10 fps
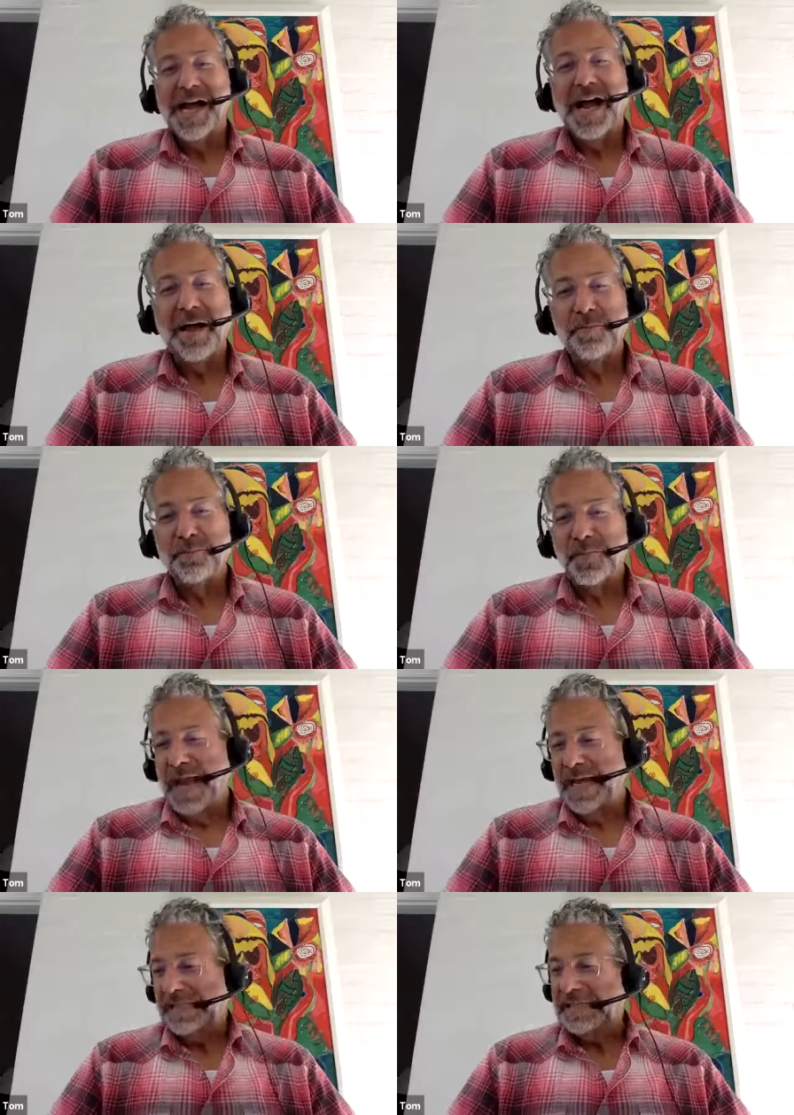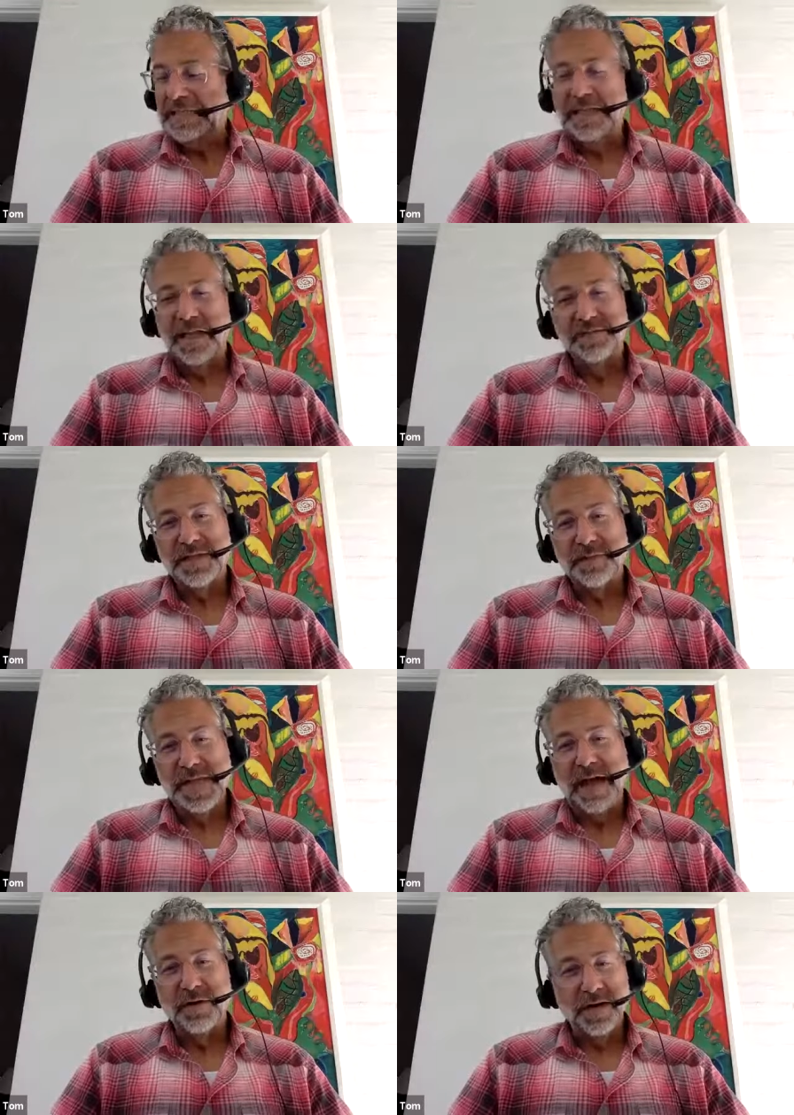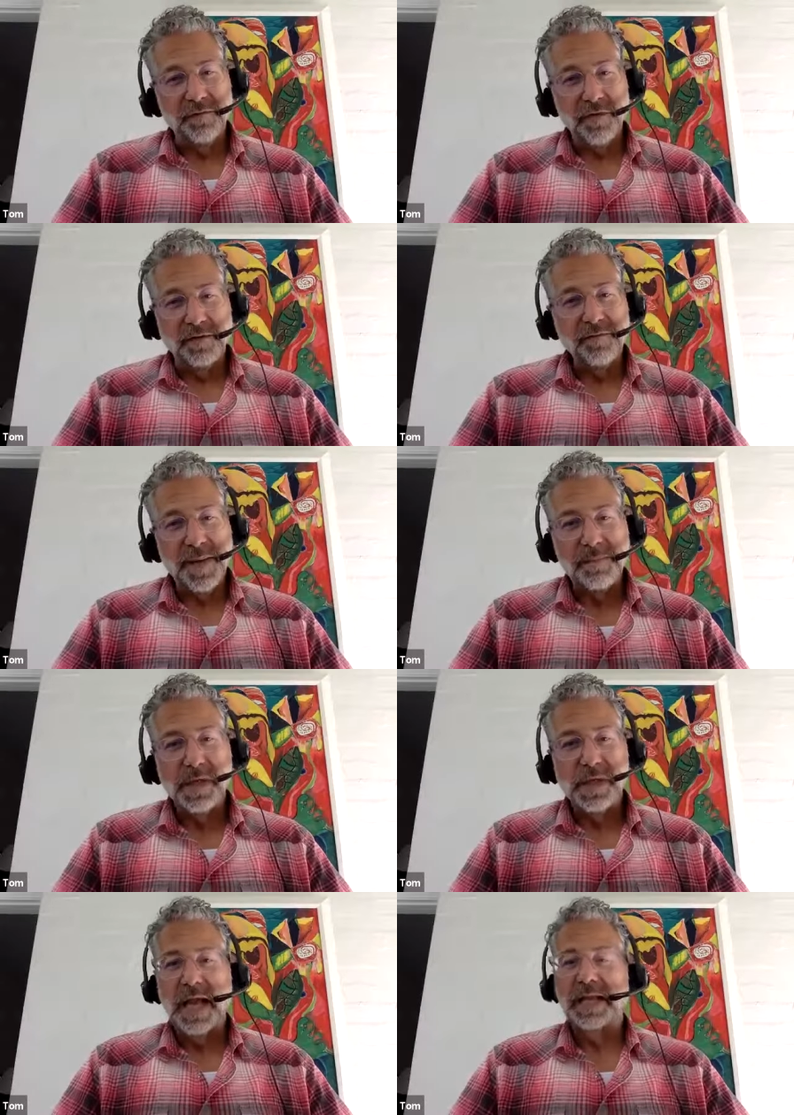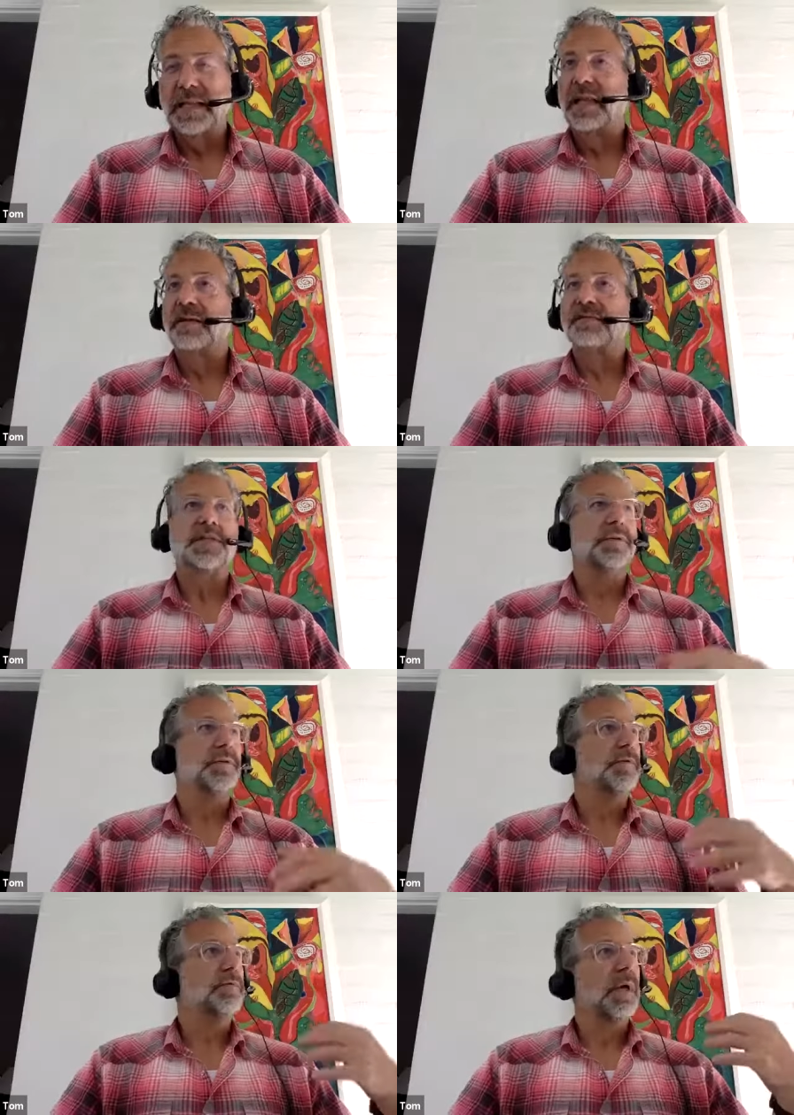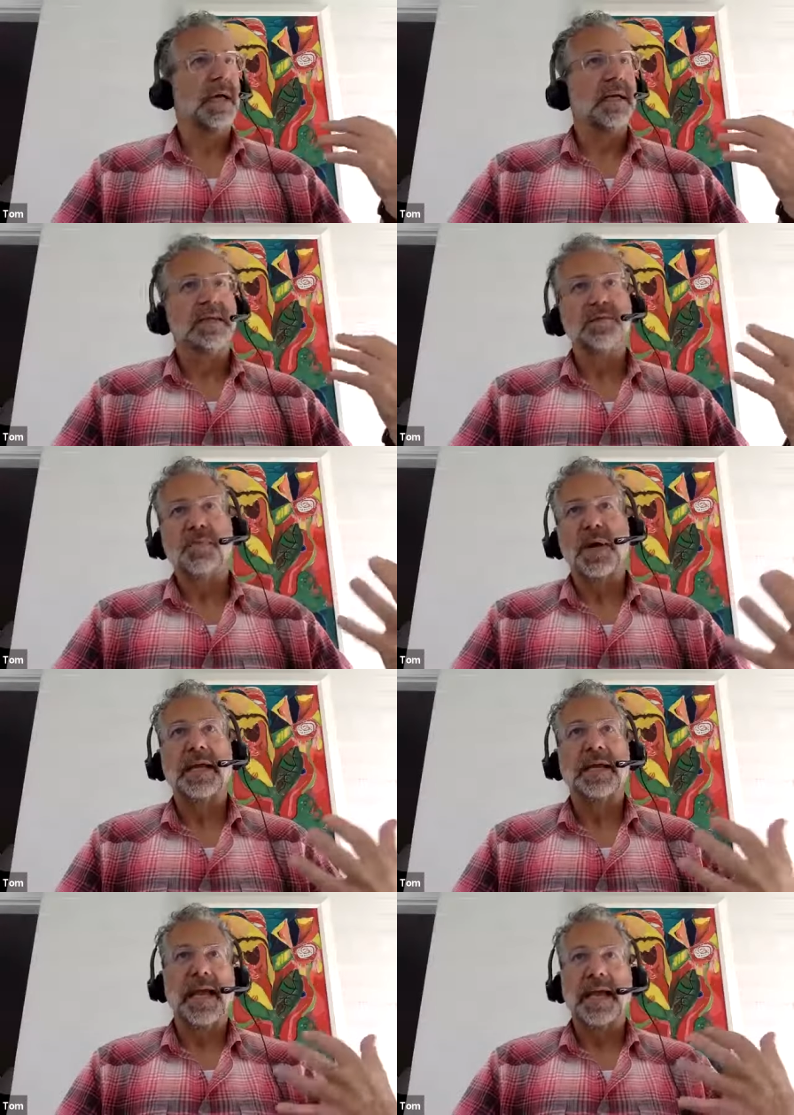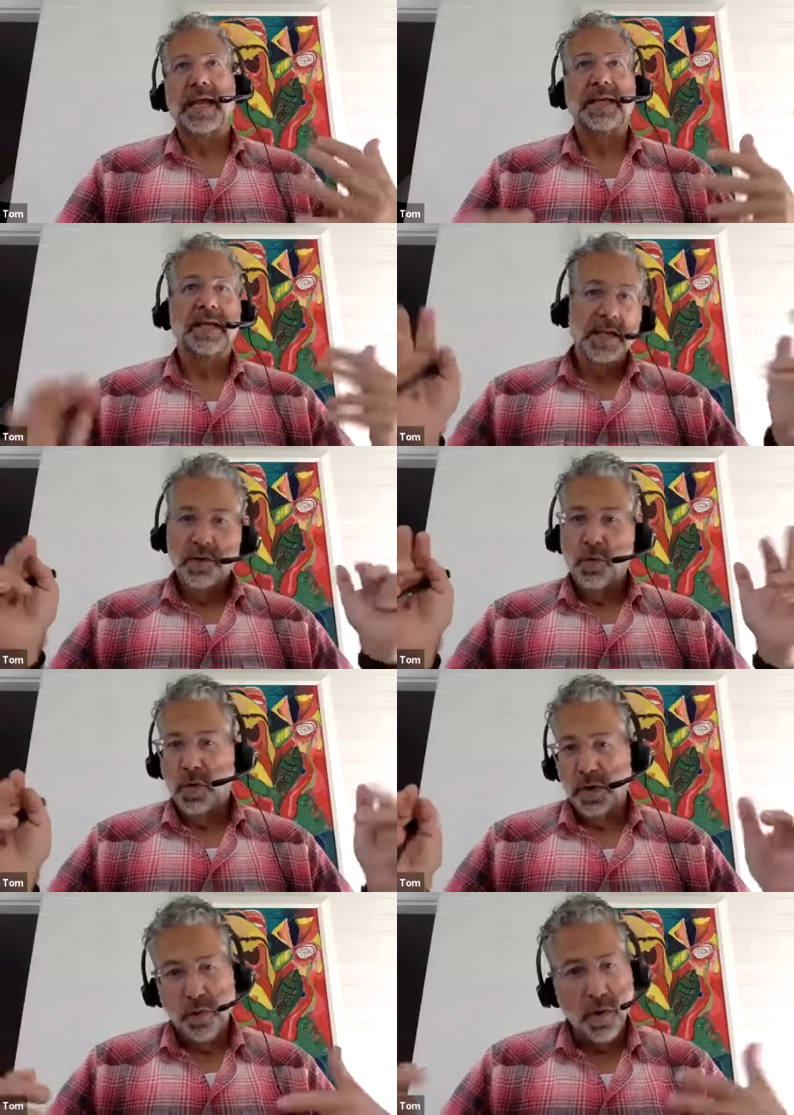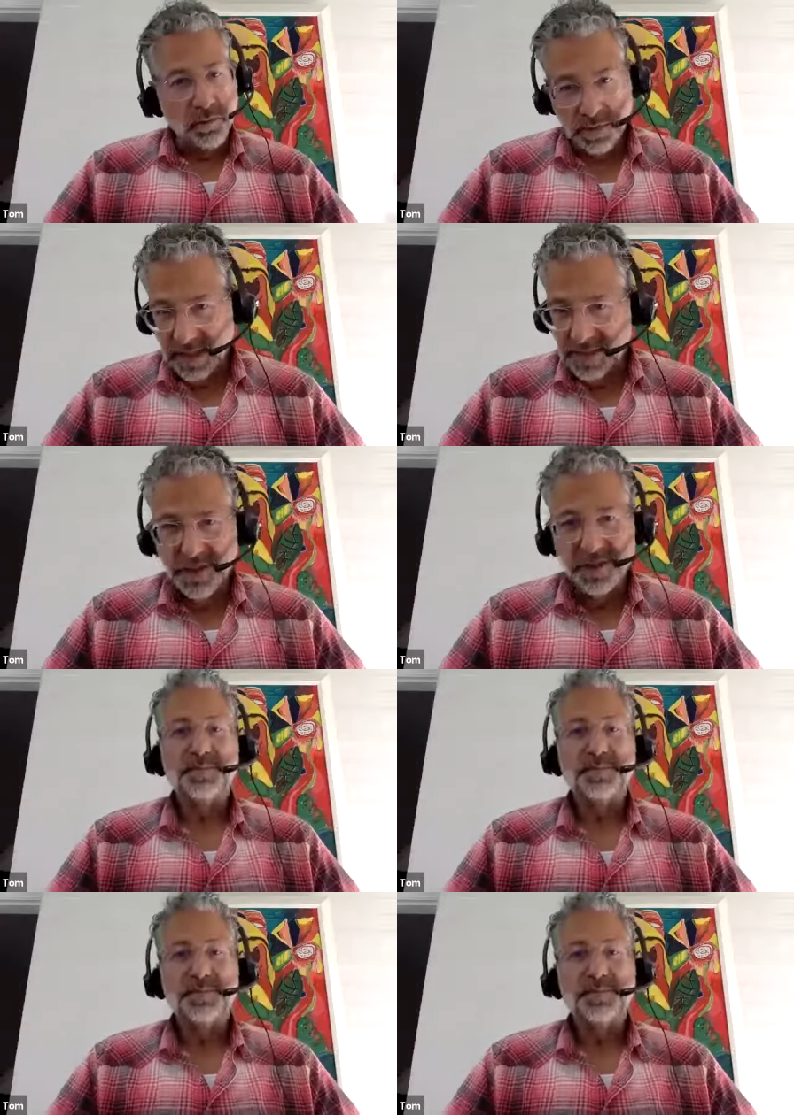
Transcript: um, mm. I still love to be out in front of people. I love to uh, spread a quote unquote religion